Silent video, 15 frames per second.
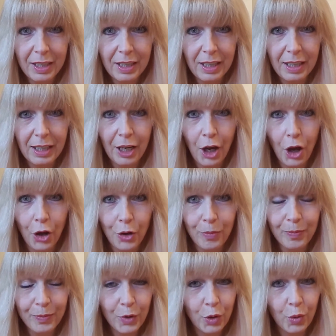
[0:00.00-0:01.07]
at
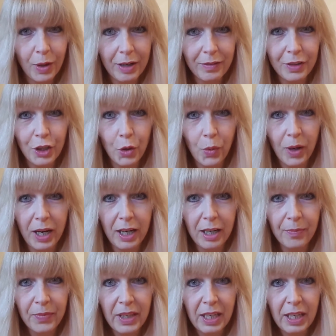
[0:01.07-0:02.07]
home or wherever you are,